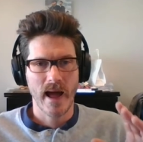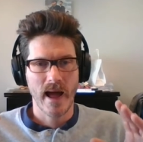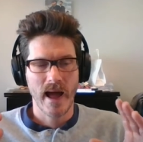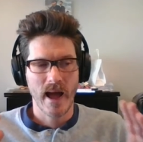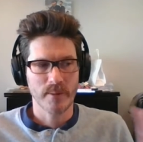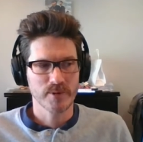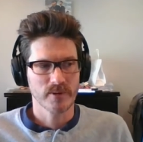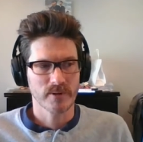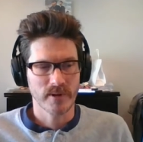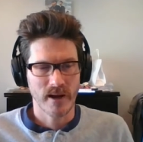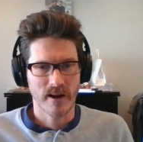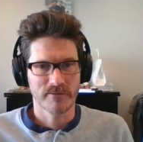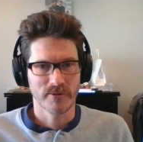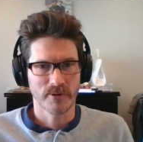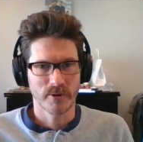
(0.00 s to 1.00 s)
absolutely
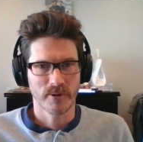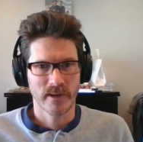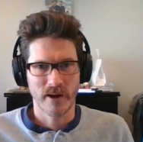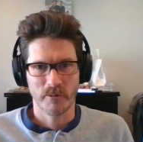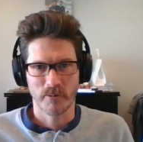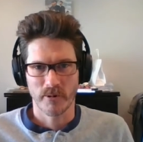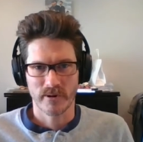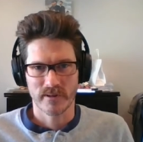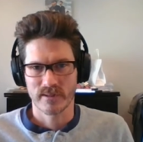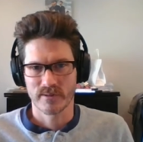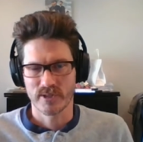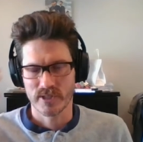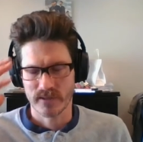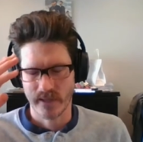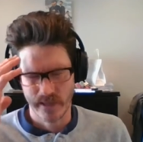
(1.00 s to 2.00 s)
awful at work and
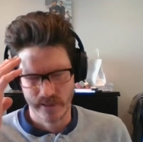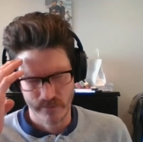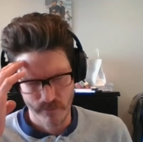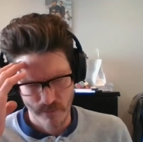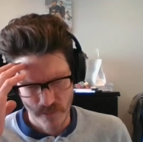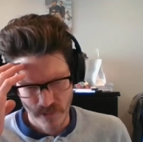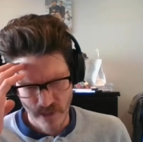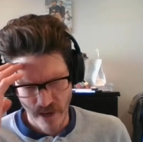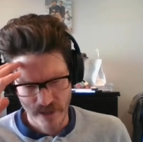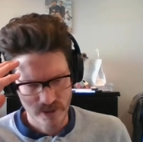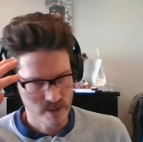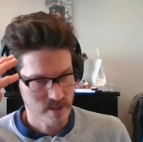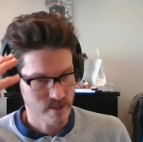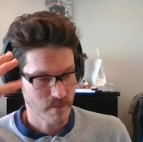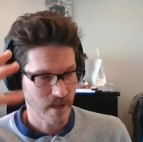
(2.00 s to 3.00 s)
just like
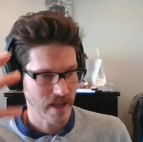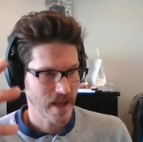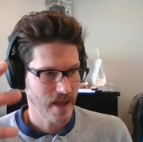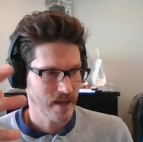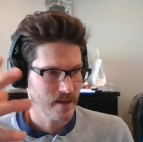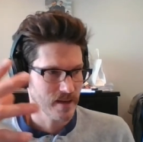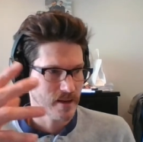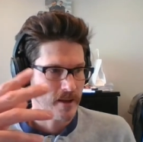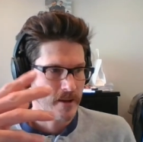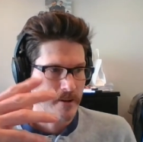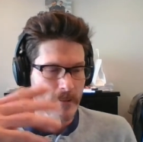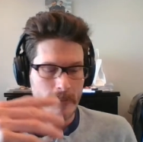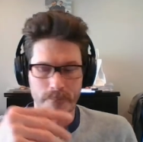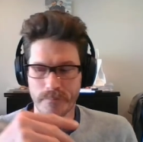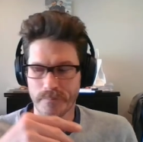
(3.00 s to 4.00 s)
nauseous in my head.
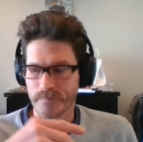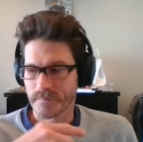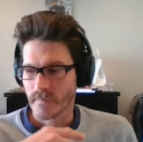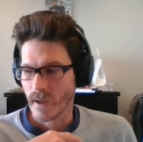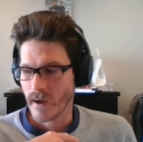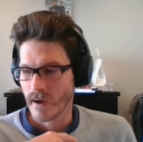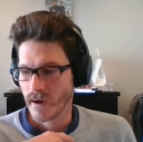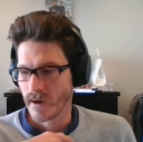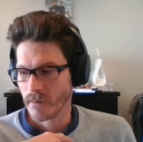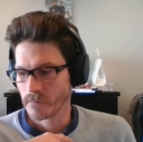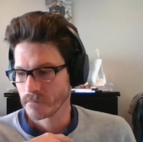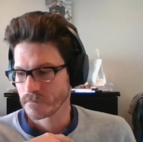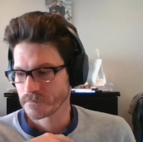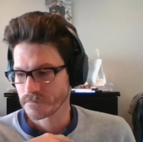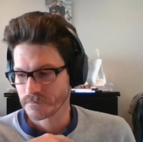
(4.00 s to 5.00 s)
Um,